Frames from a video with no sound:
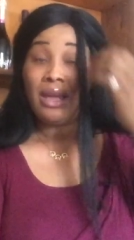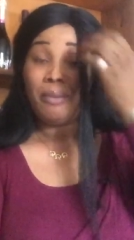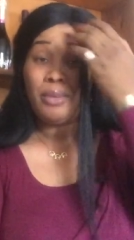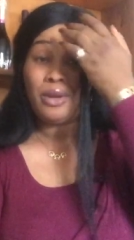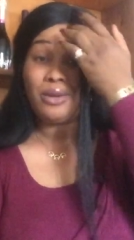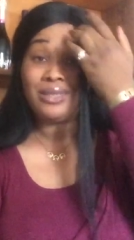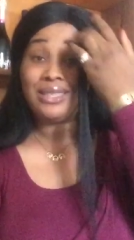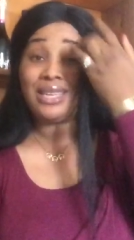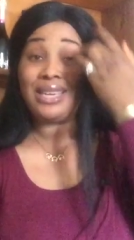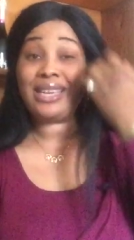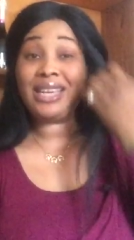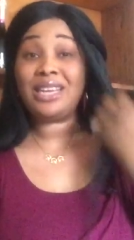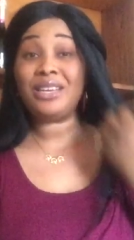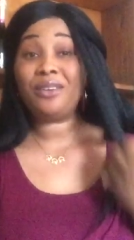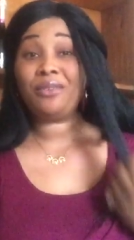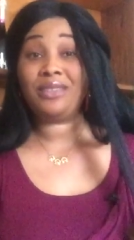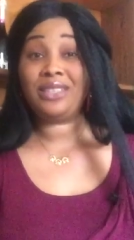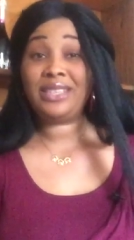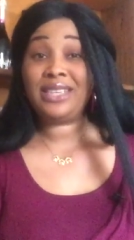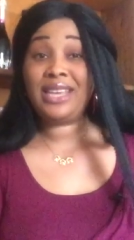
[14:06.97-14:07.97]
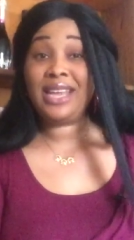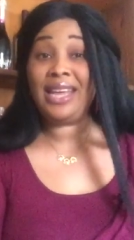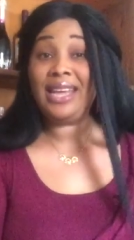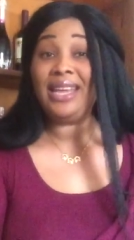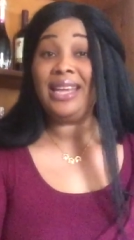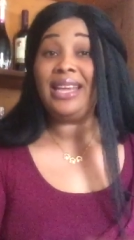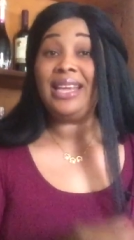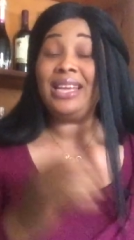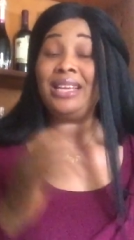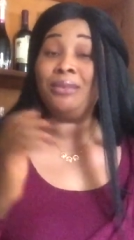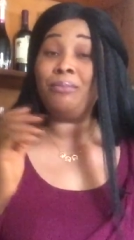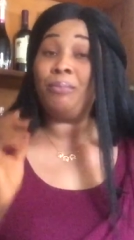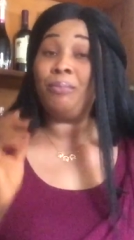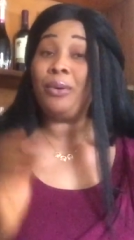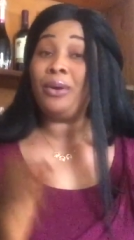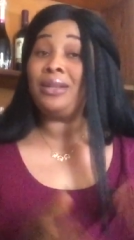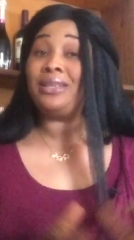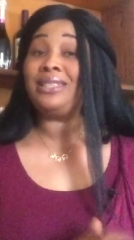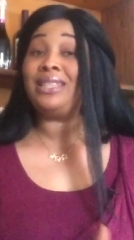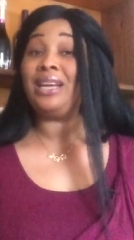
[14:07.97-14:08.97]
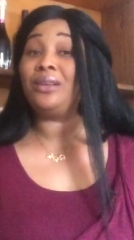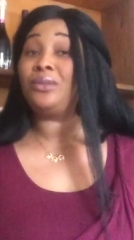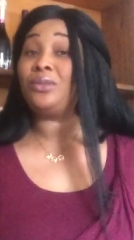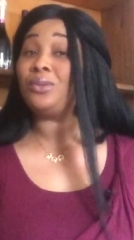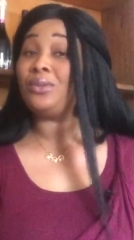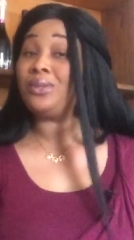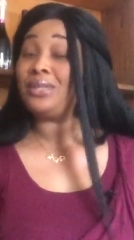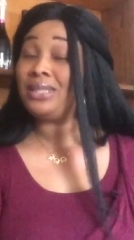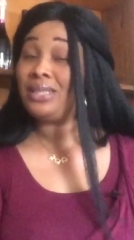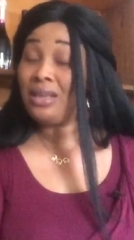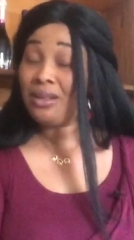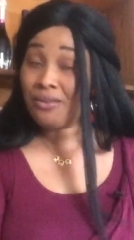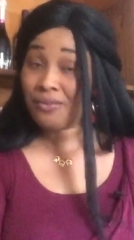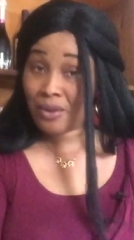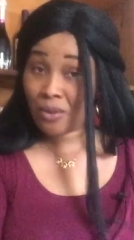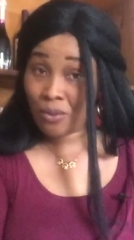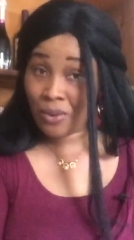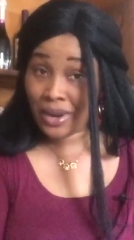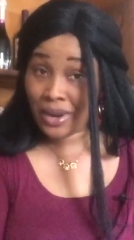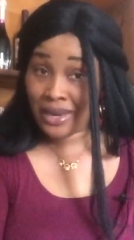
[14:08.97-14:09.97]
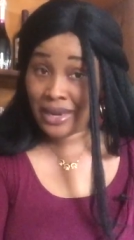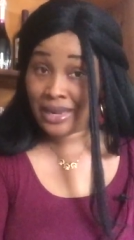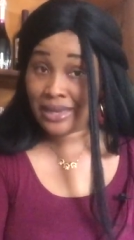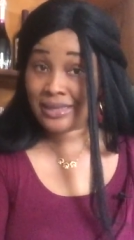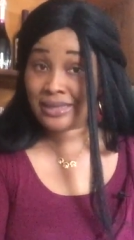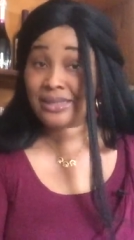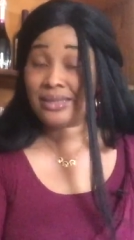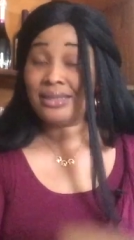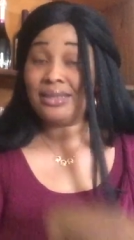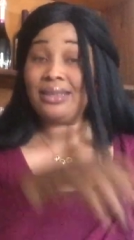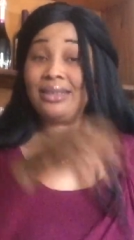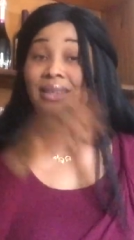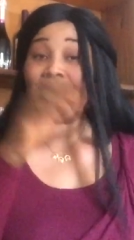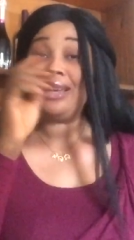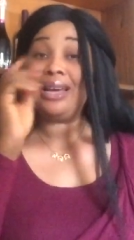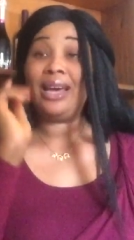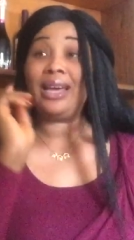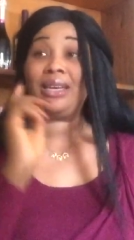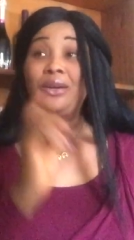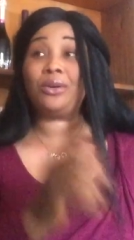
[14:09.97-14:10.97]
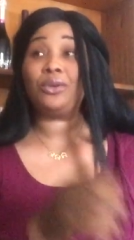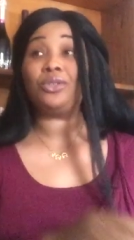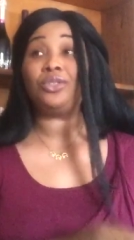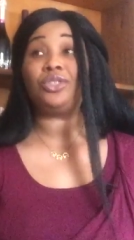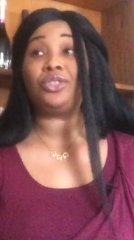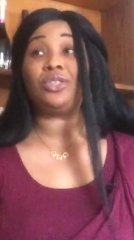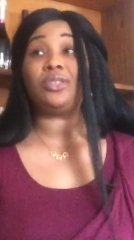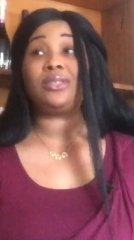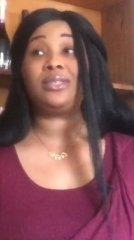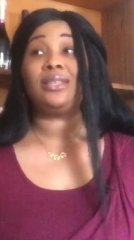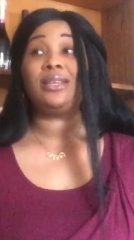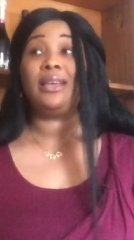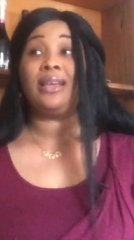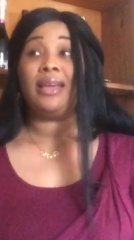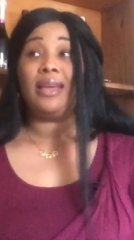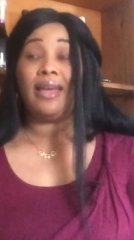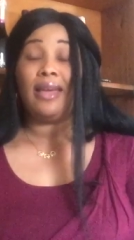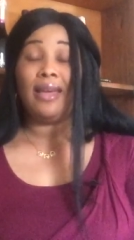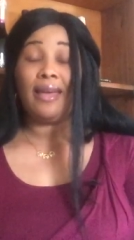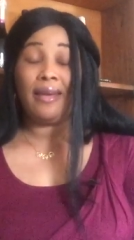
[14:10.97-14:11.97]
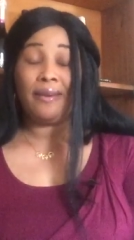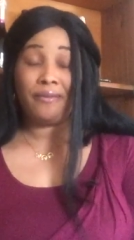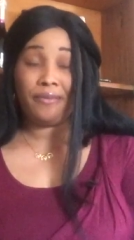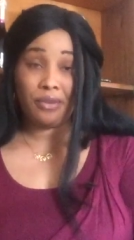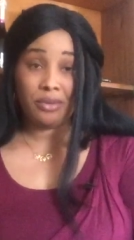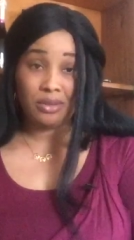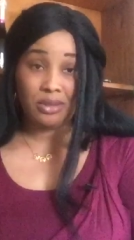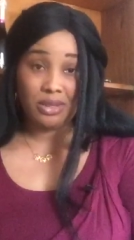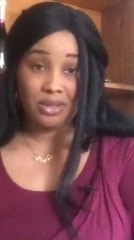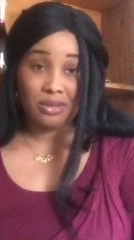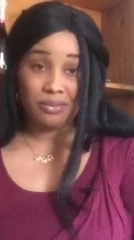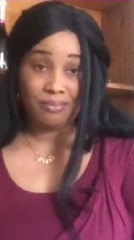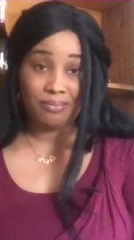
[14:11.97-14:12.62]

Because at the end of the day, it boils down to self-awareness and conscious effort.